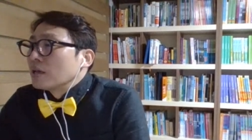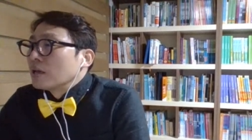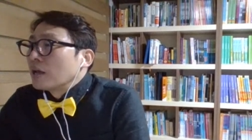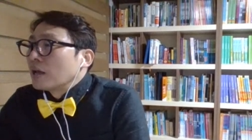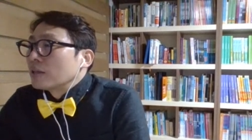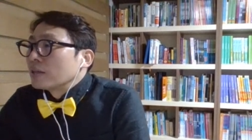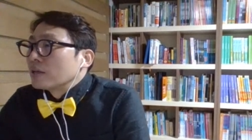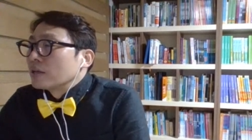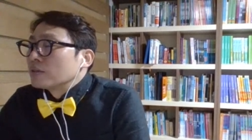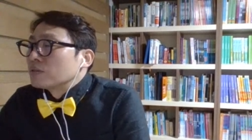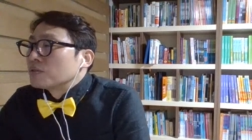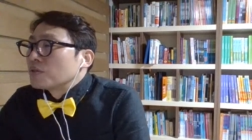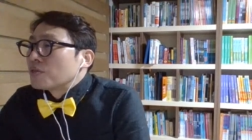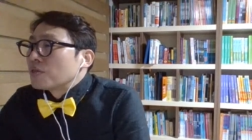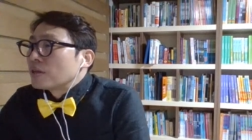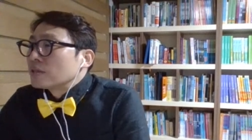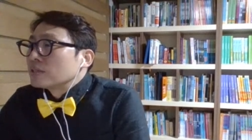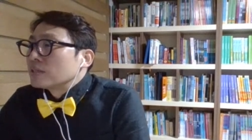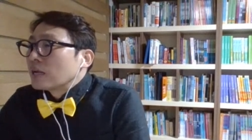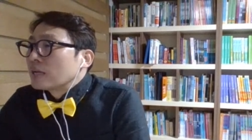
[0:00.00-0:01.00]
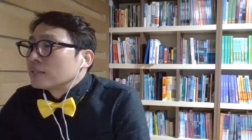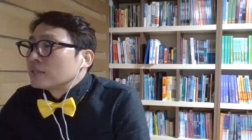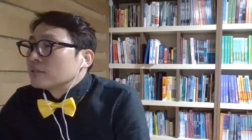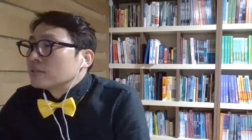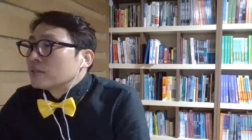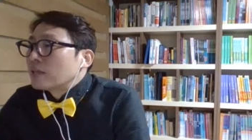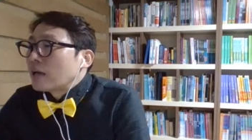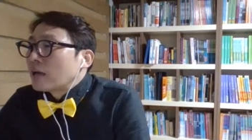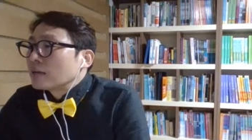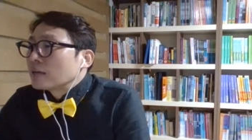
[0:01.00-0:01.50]
And the
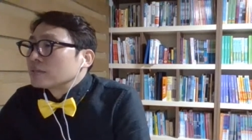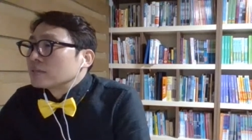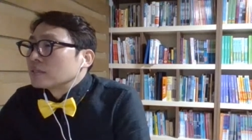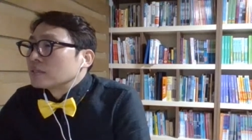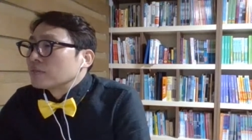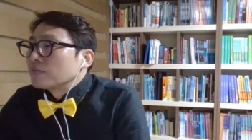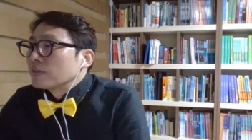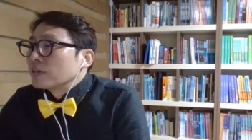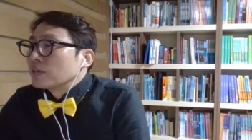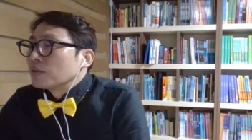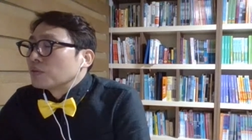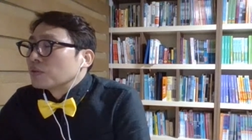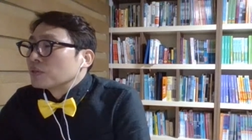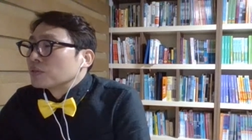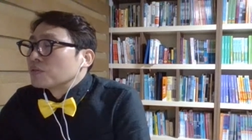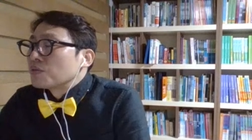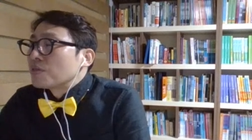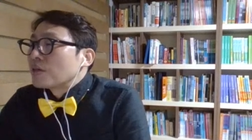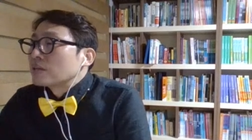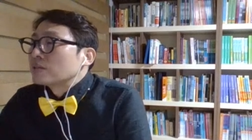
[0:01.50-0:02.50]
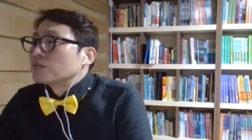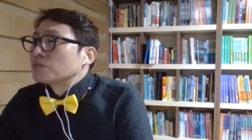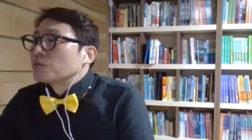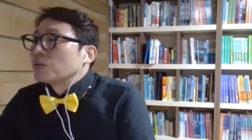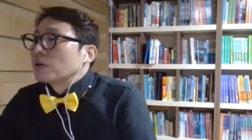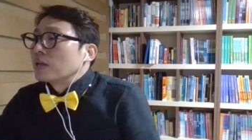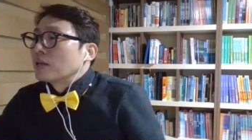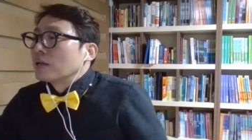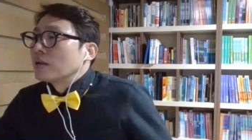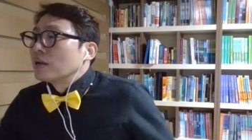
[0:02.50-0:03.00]
2019 tax certificate or
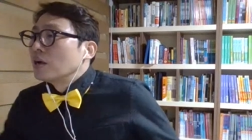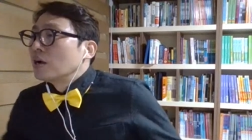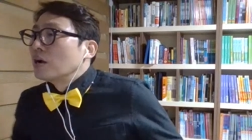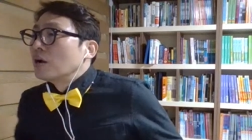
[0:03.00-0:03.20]
2020.